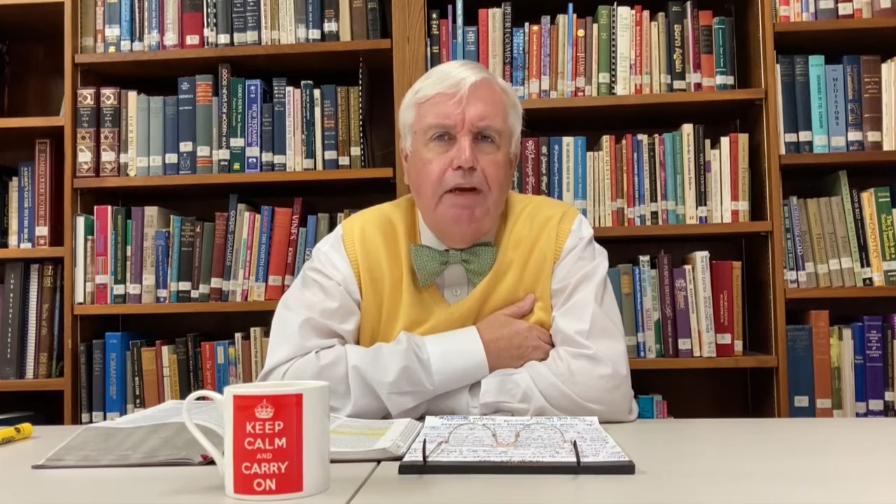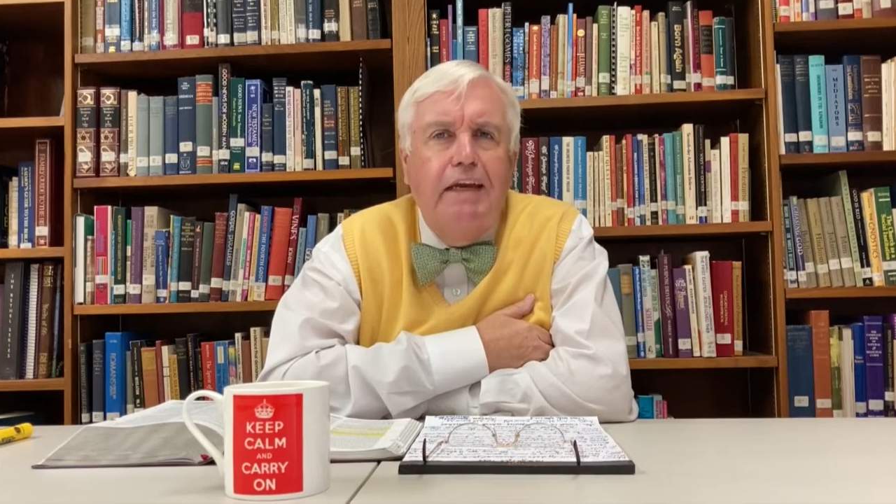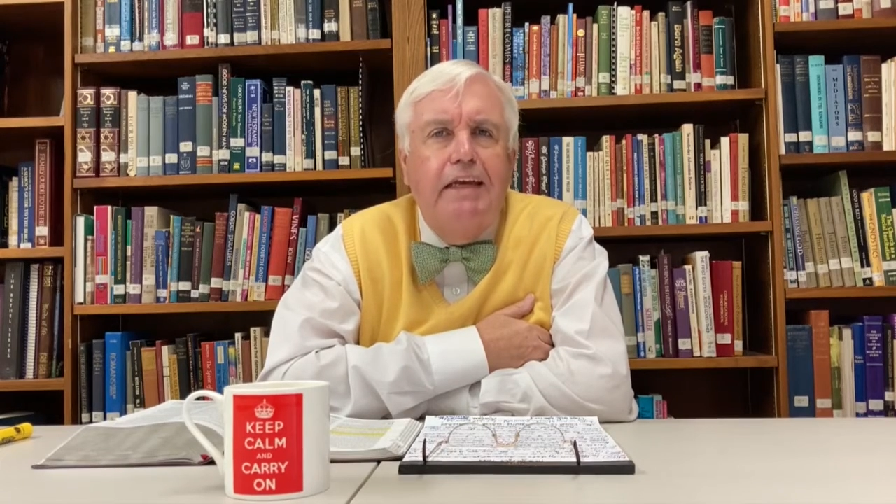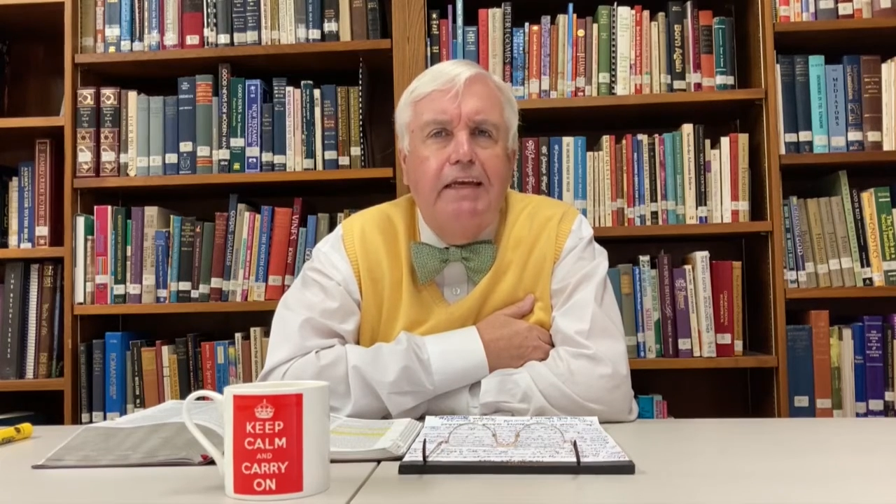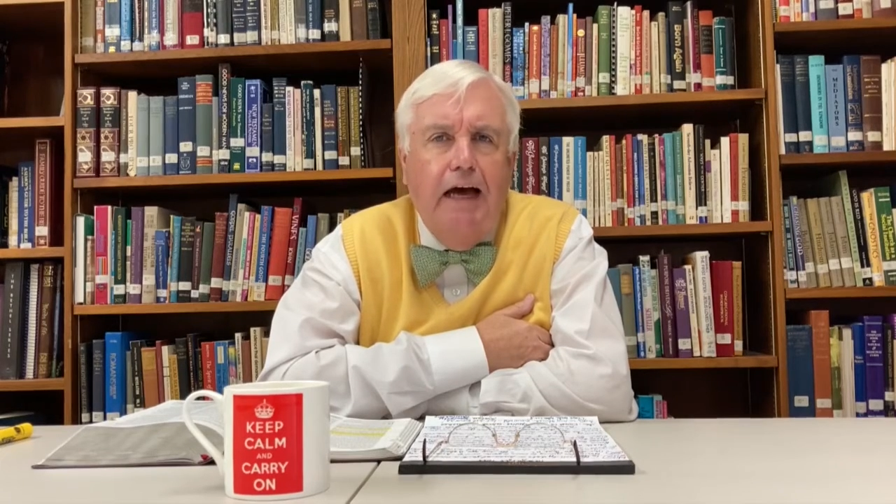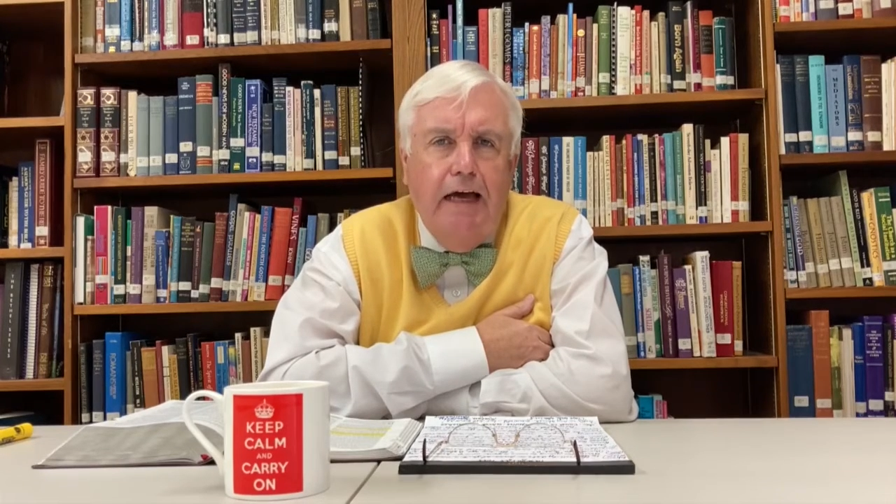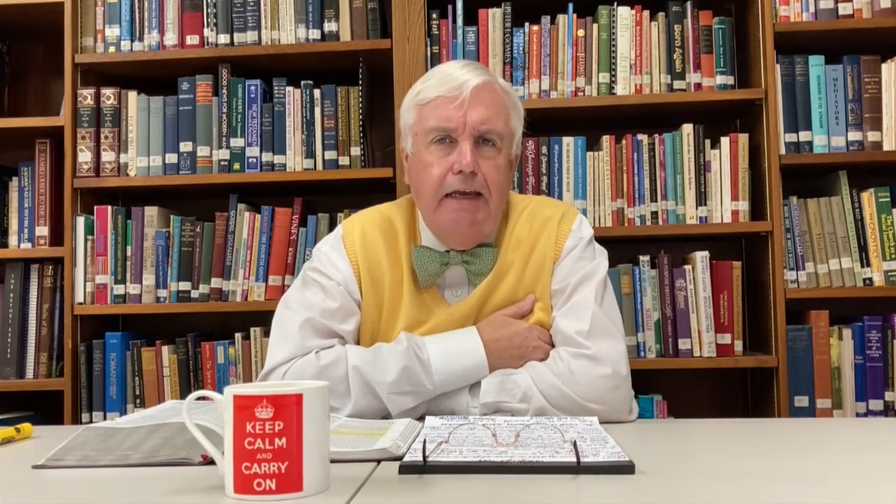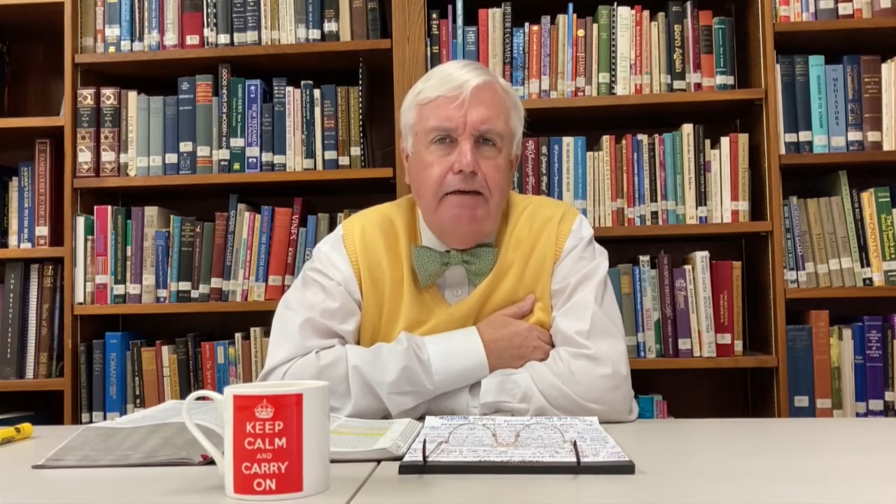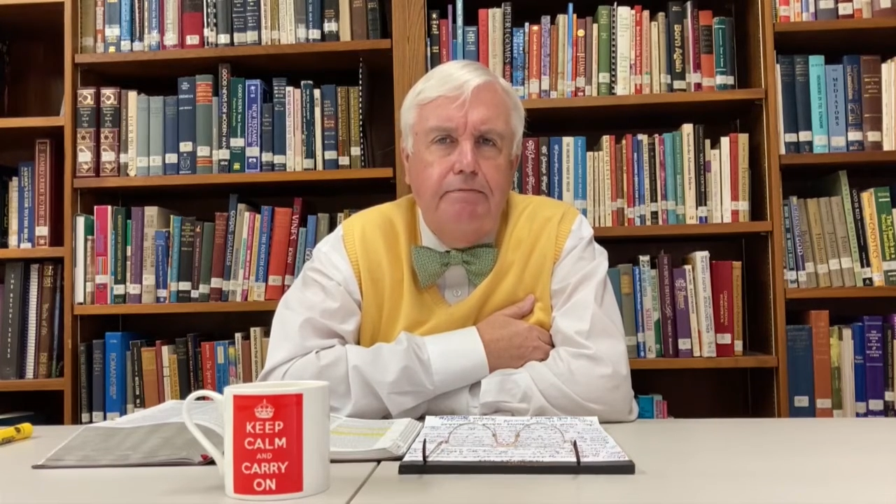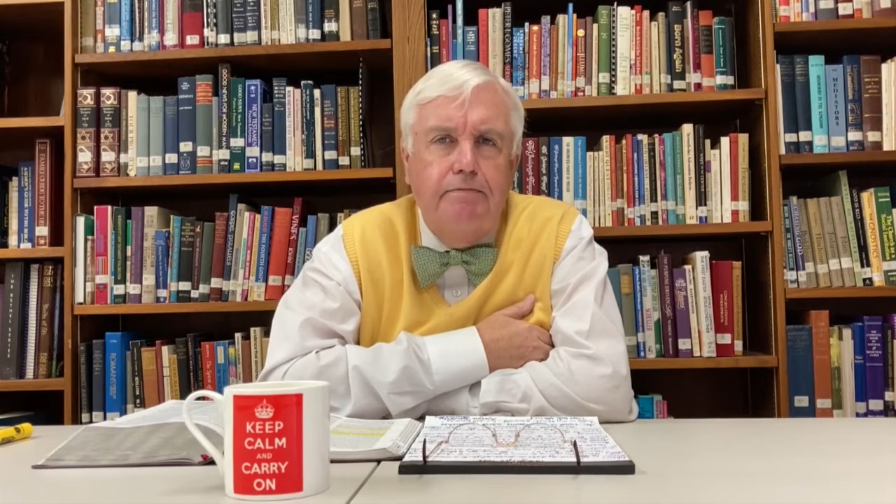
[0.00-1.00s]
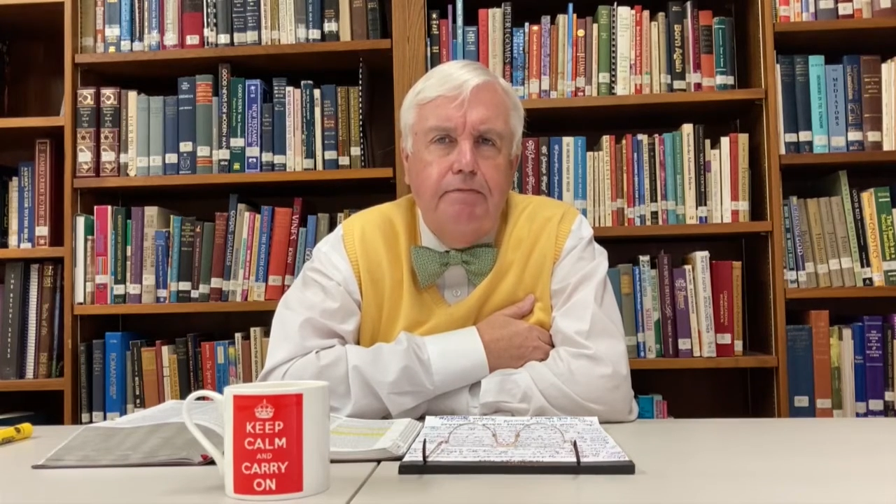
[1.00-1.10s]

when he died